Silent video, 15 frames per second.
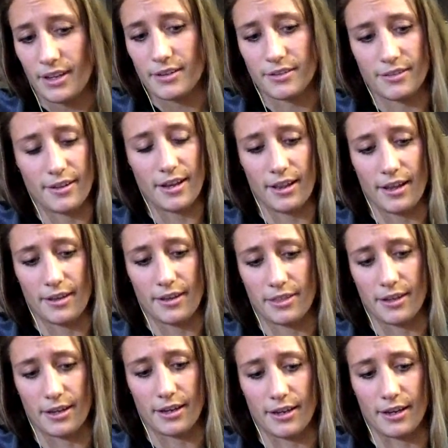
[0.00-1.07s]
still, I
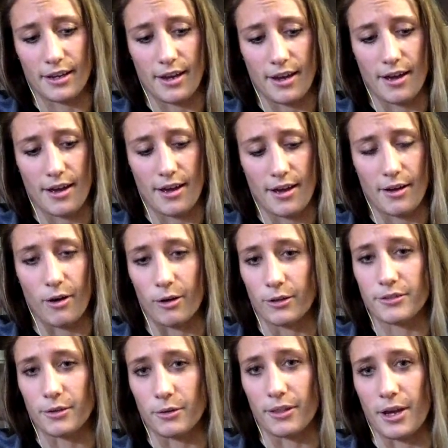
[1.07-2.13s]
think
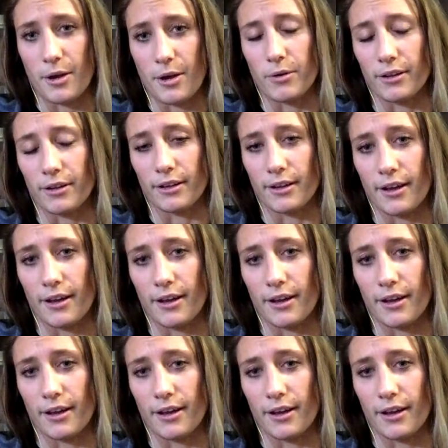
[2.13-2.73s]
also they will